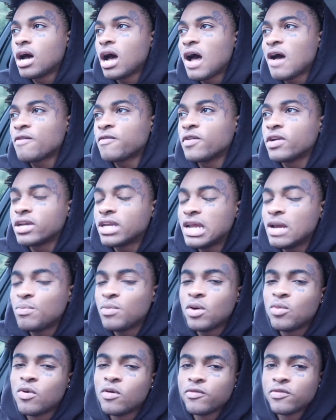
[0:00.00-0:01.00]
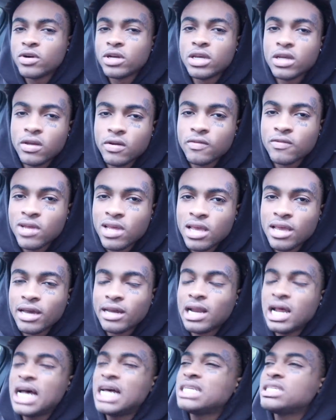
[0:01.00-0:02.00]
I forget but won't forgive.
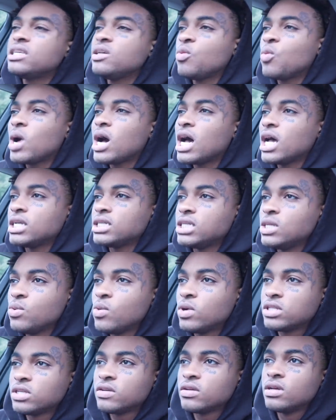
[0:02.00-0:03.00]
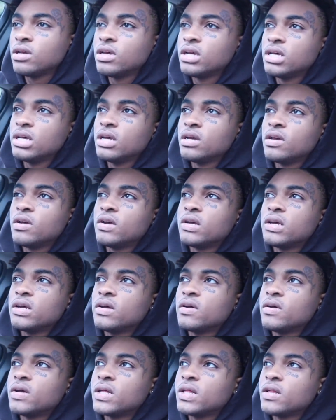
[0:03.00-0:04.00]
And I see why she wasn't
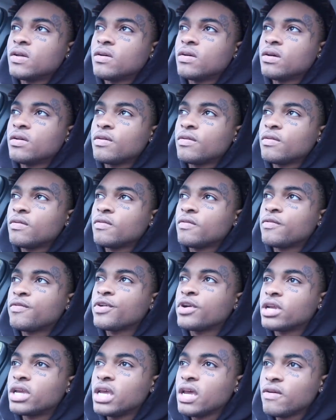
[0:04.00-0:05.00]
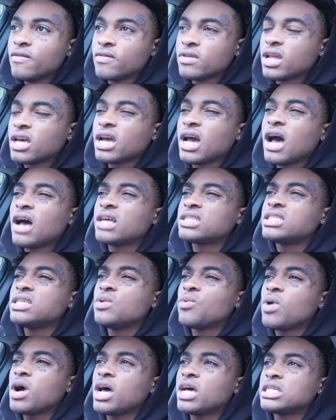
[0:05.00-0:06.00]
forgive. Like, I
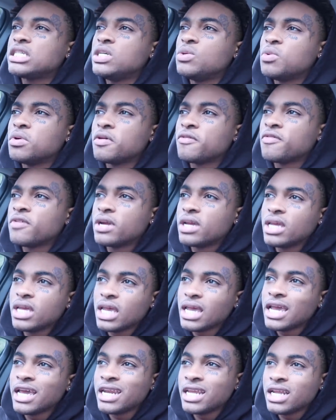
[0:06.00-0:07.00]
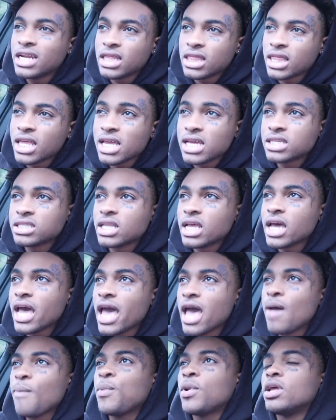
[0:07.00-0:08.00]
see why she wouldn't forget any of the things that
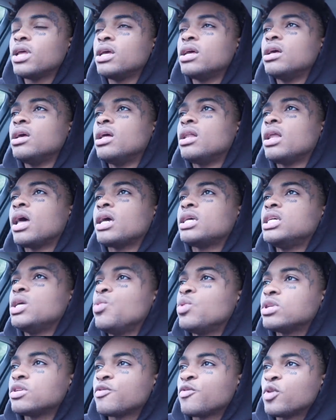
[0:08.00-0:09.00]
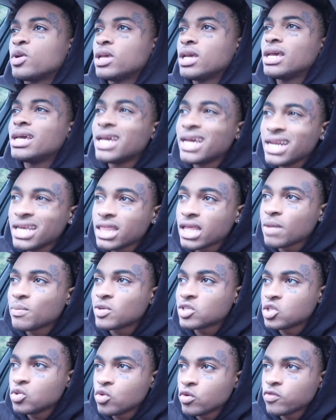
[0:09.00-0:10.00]
happened. Like, she wasn't forgetting anything,
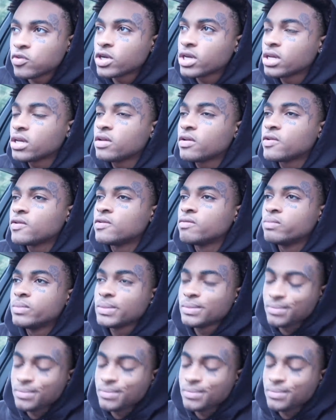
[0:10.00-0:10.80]
but she would forgive.